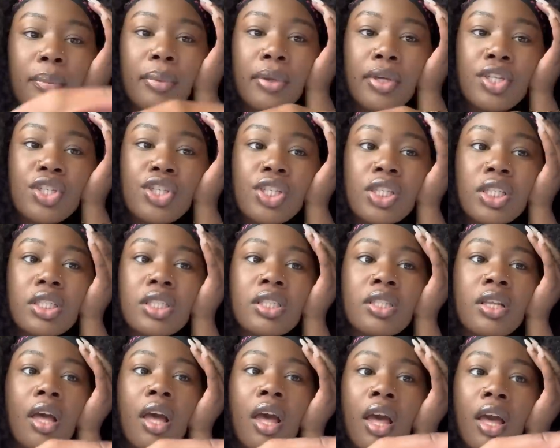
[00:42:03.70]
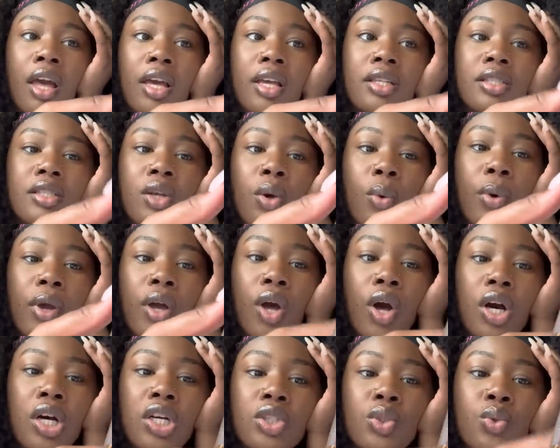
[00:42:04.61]
pictures it's going
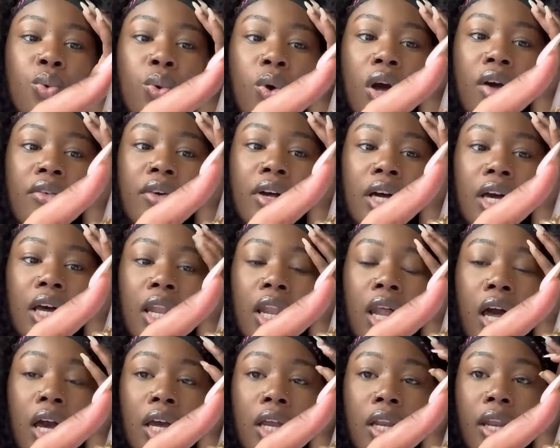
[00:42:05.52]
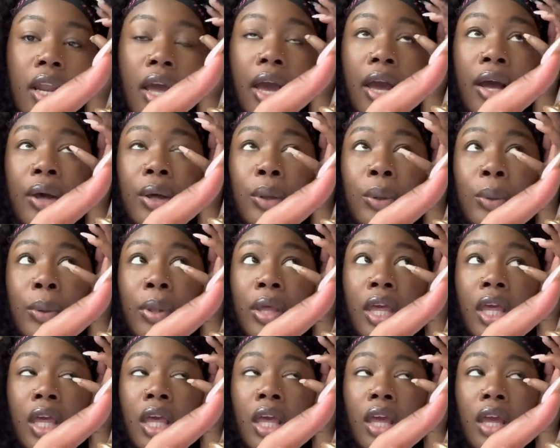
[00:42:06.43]
on 12 o'clock now
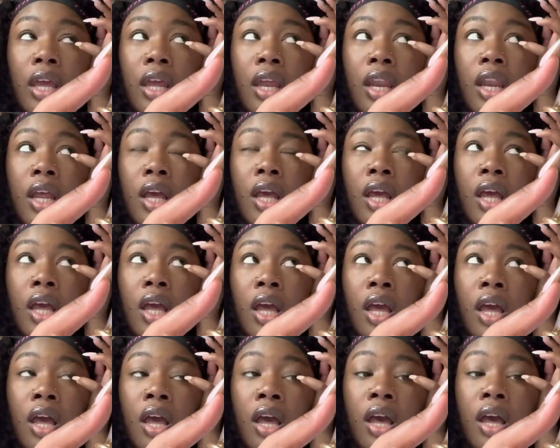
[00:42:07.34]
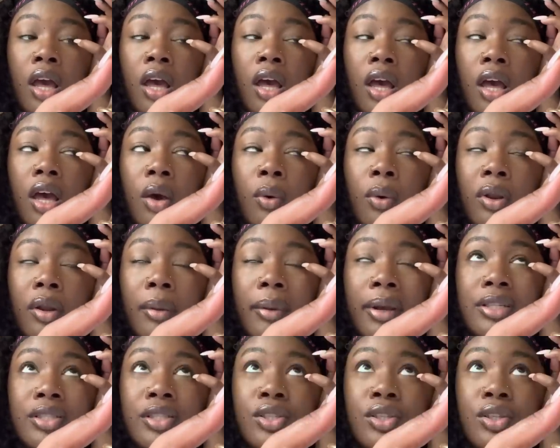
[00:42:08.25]
and what are we
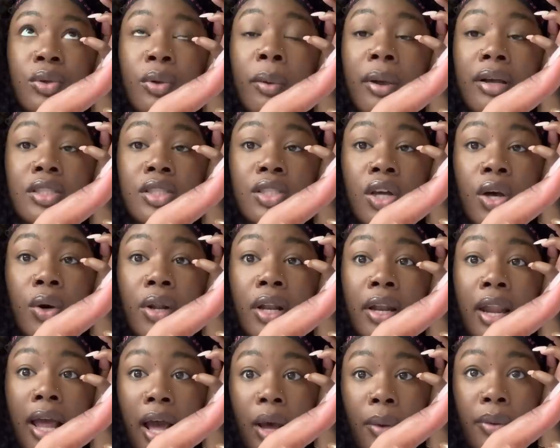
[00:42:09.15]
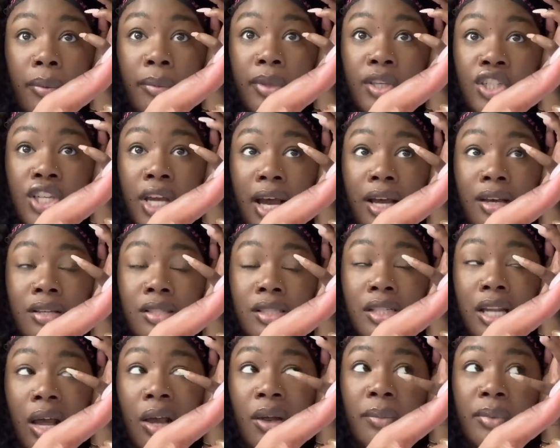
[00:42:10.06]
about to do? We about to go to Nawi Beach House.
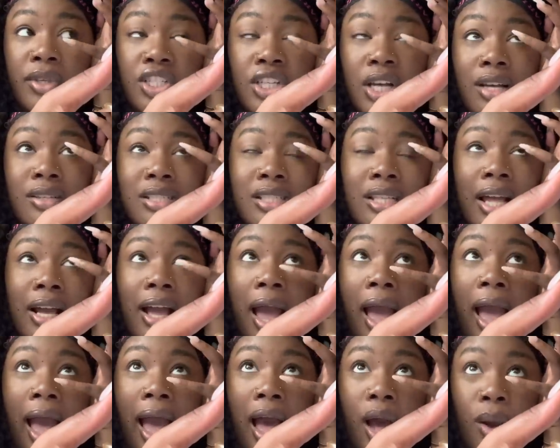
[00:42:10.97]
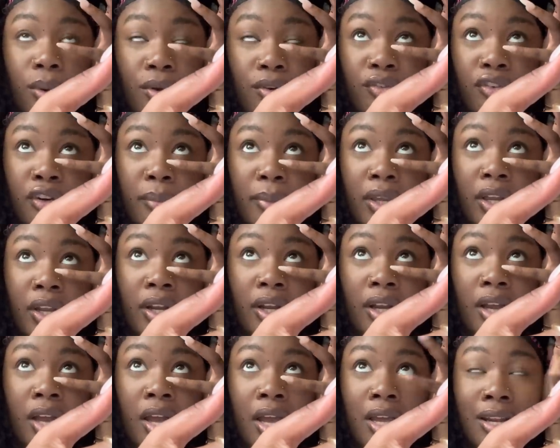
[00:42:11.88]
Nawi Beach House is like an hour from
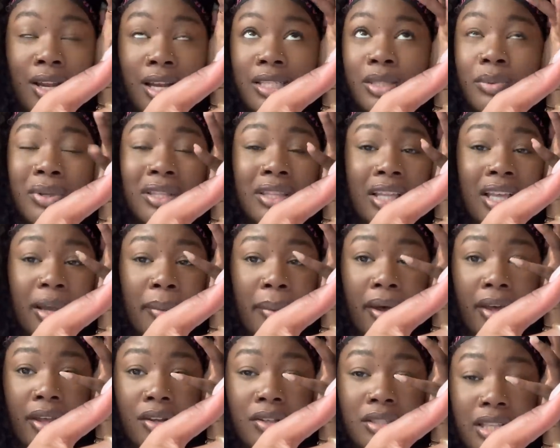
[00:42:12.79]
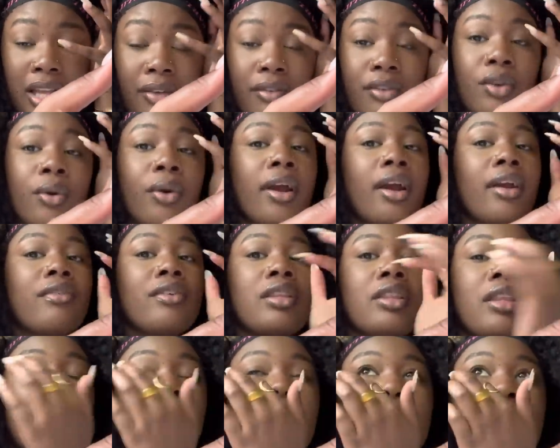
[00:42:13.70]
here. That's one thing about El Salvador.
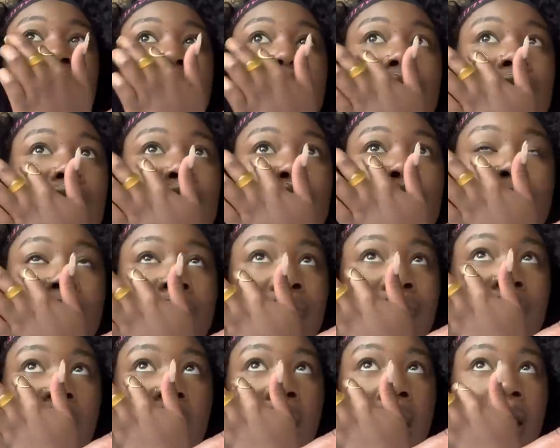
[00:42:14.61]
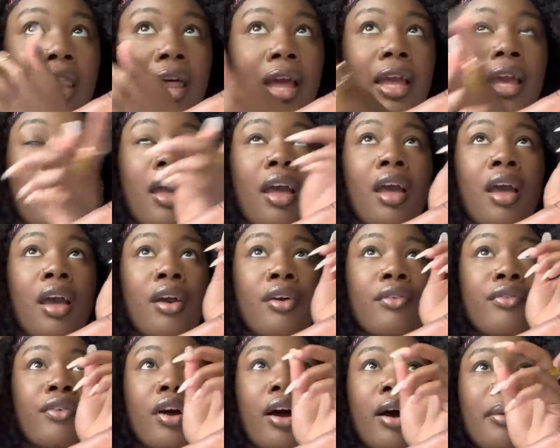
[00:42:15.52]
Everything is super far. Like
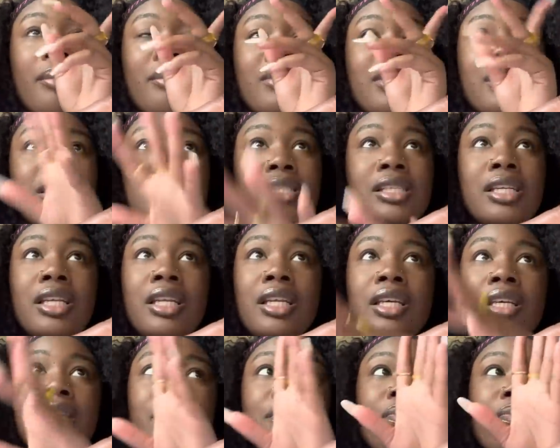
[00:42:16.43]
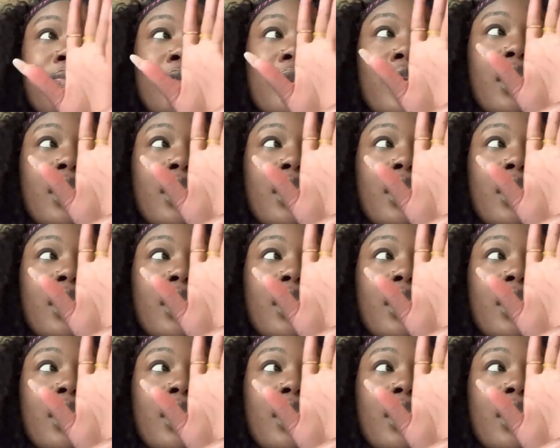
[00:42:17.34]
from the city